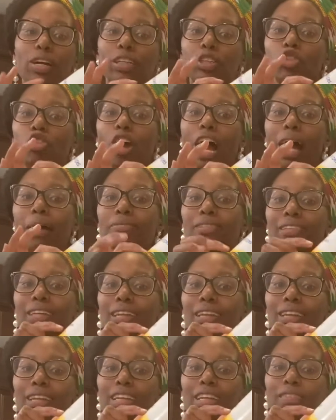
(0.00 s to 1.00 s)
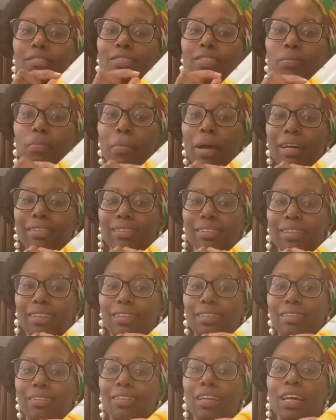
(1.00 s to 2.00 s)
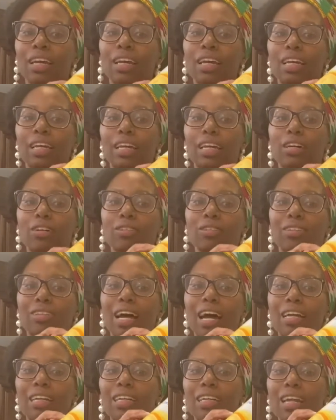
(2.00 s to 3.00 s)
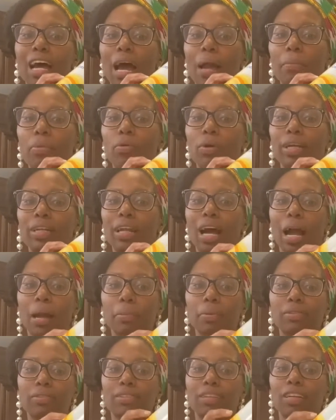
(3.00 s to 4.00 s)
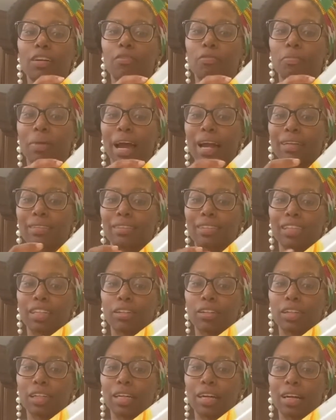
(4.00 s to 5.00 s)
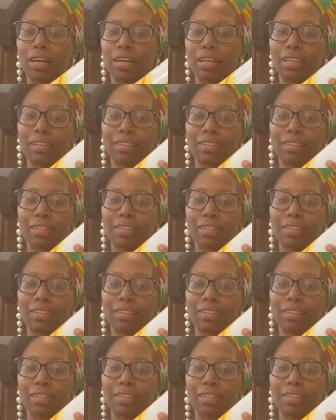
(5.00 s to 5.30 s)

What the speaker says: traps and lifts messes, kills 99.9% of bacteria, and this